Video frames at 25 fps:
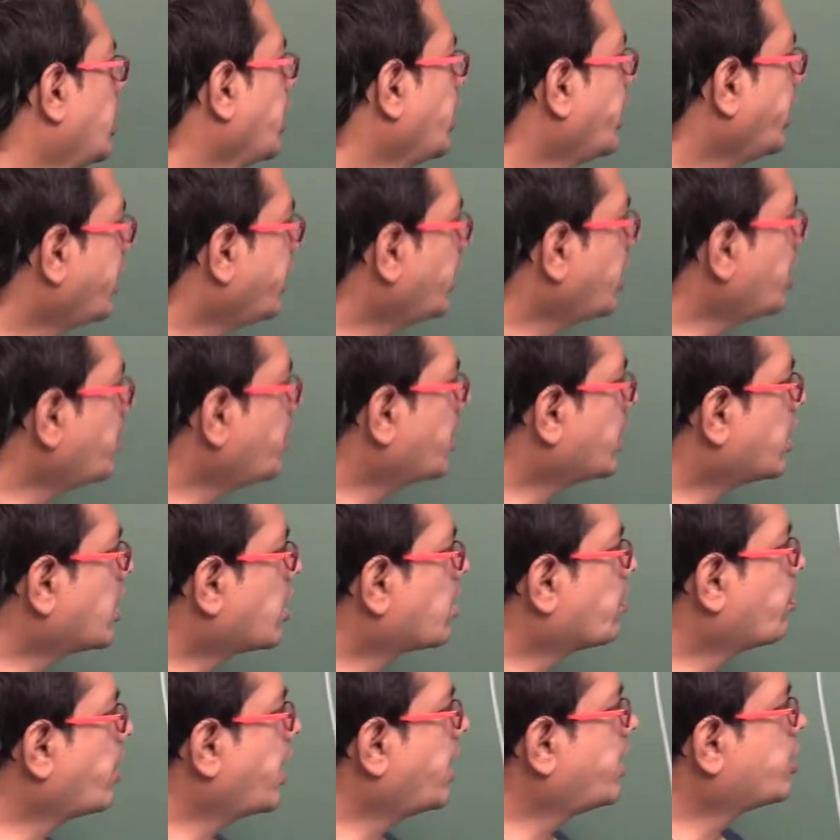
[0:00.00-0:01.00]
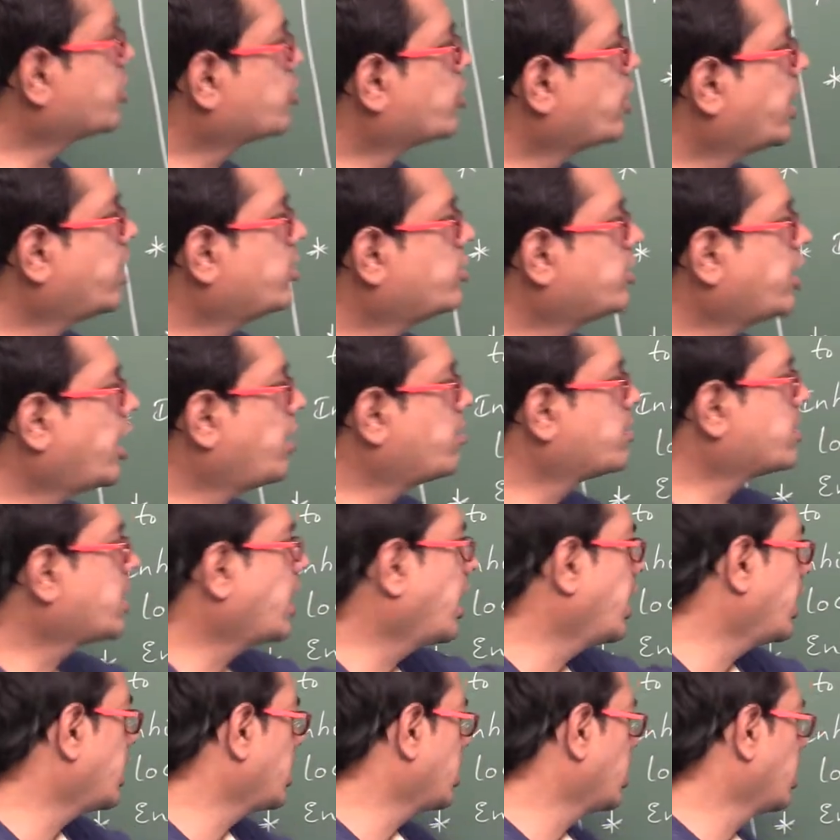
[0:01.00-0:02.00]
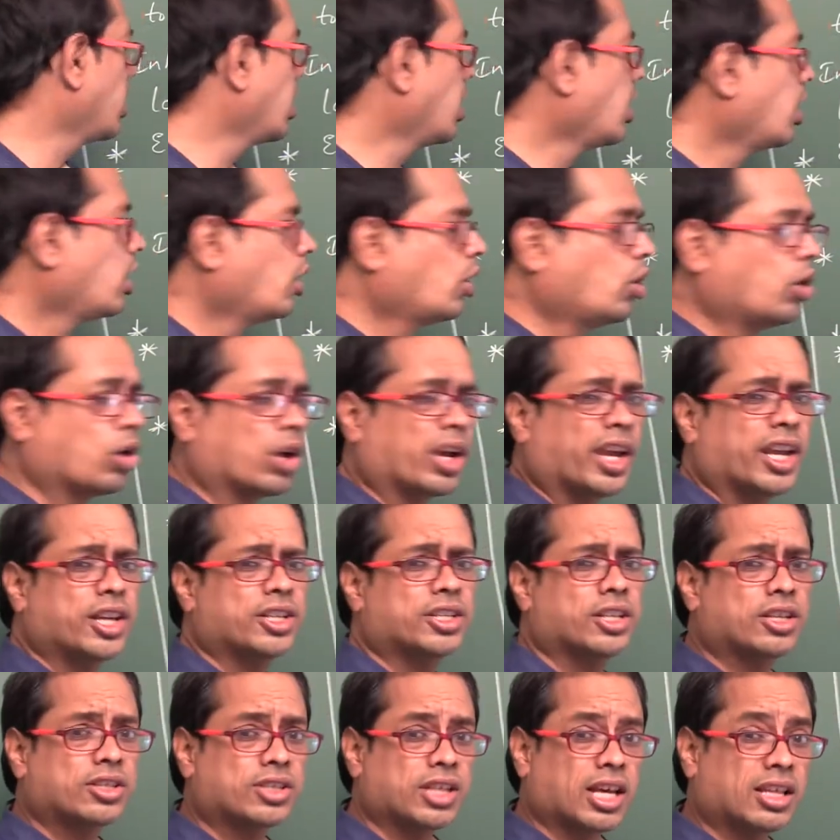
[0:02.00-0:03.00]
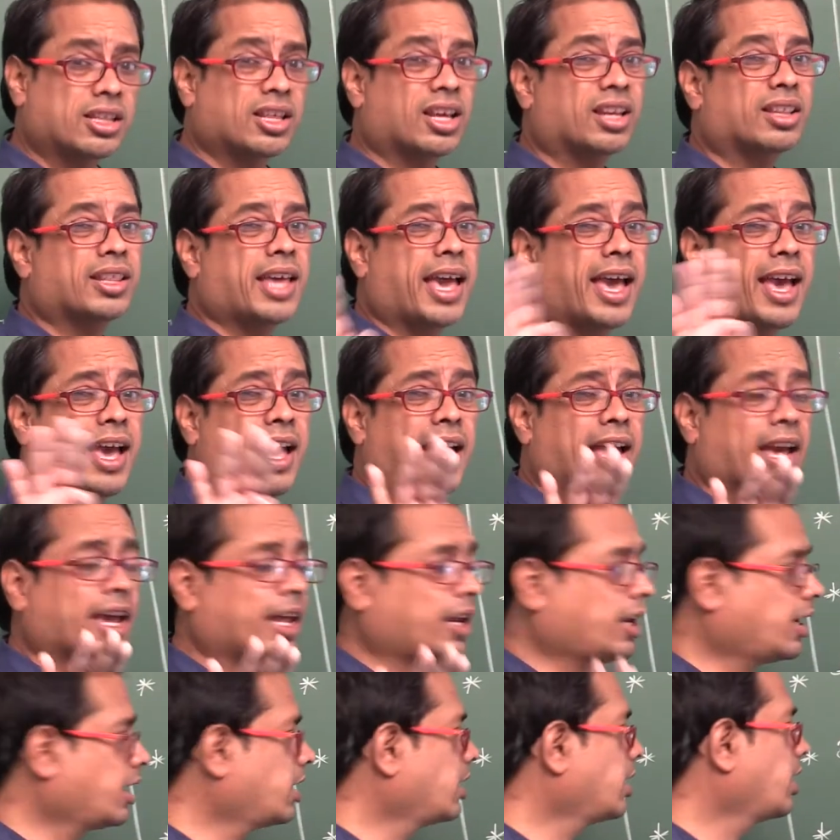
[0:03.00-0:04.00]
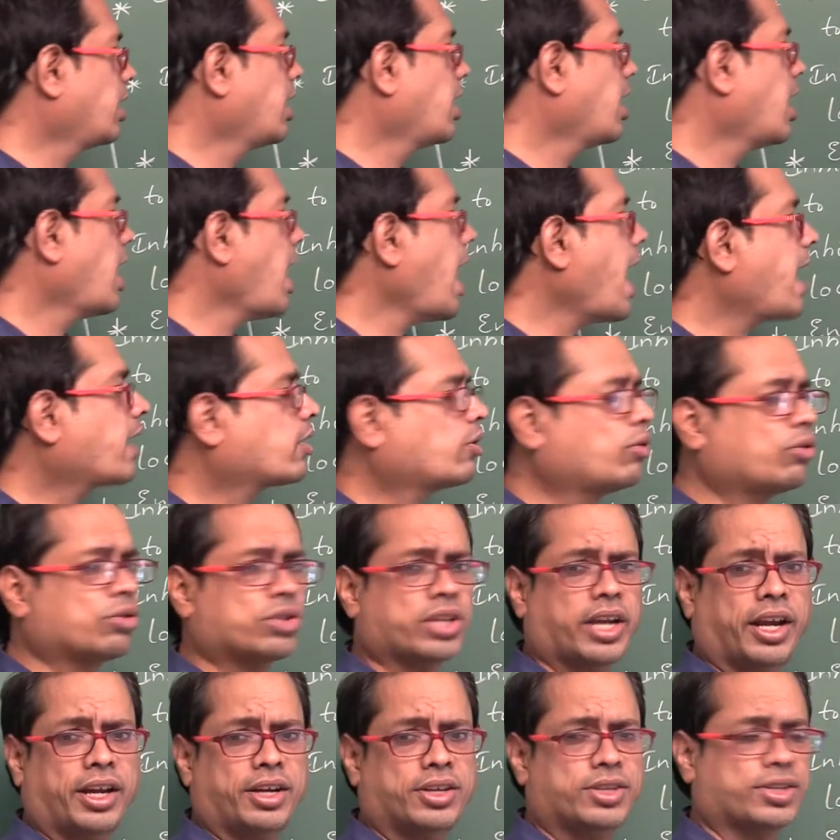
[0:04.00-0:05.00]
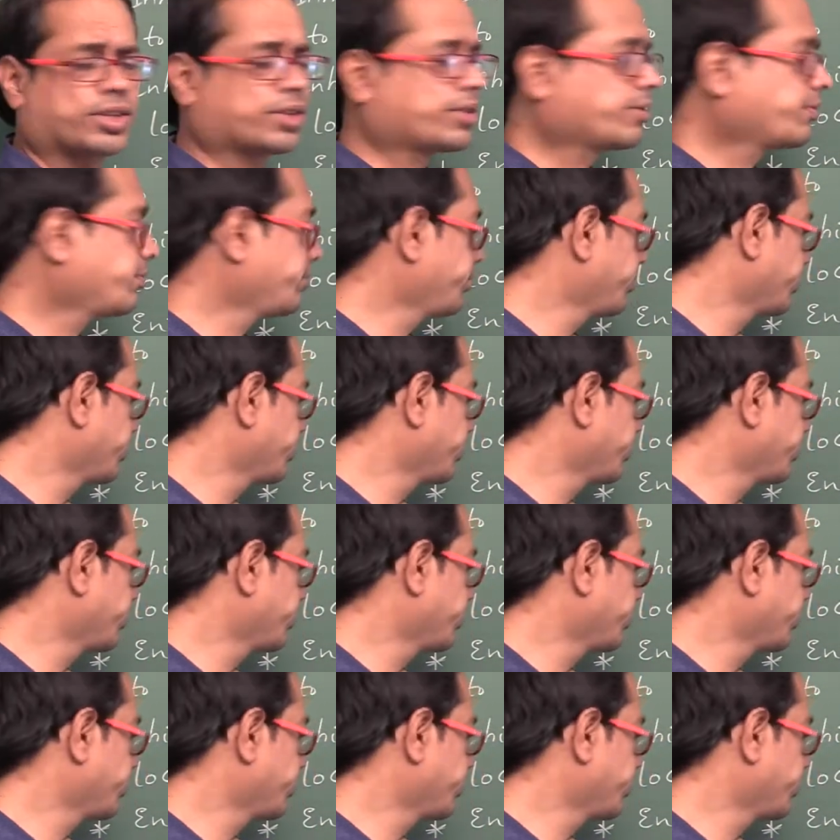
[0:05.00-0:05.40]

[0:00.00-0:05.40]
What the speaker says: Inhibitor binds to enzymes at locations other than active sites.